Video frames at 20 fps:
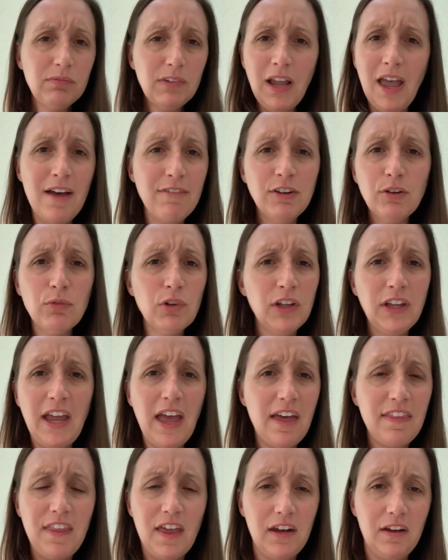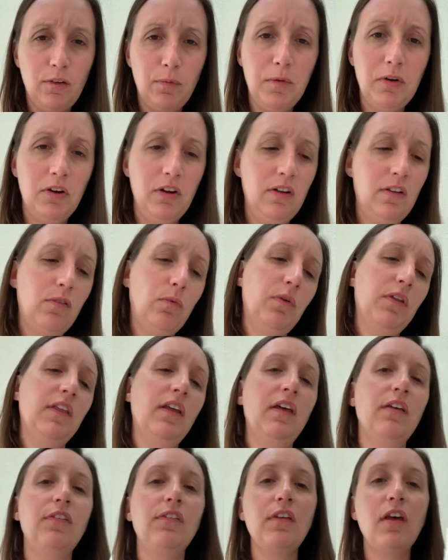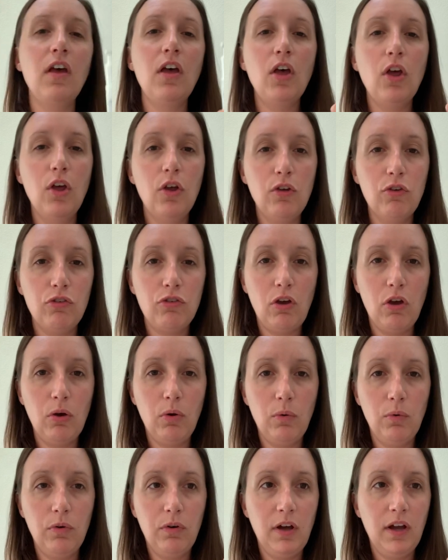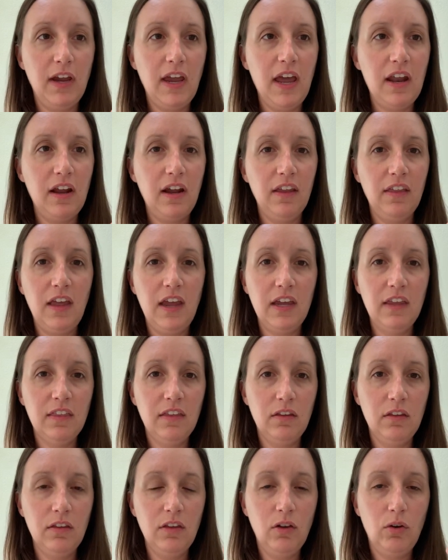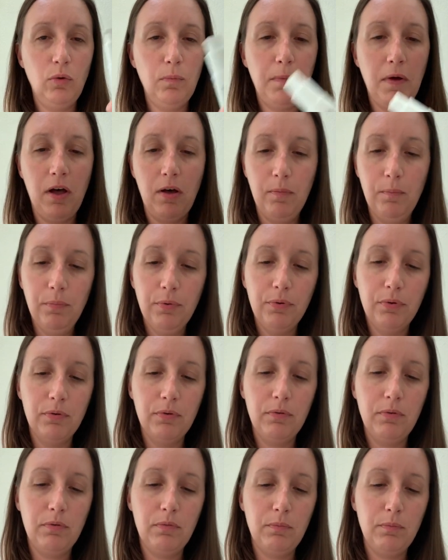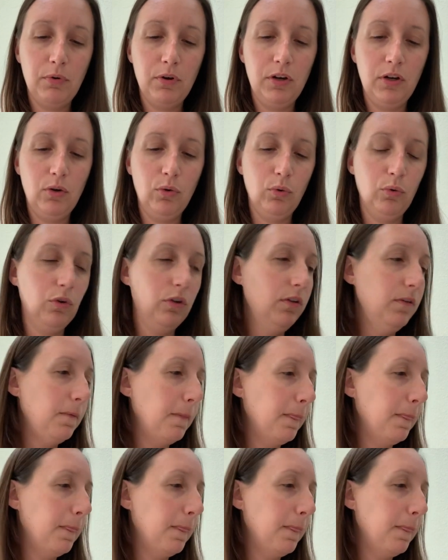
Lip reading: I haven't really had that experience with this. So again, I like the little pump, pretty cool.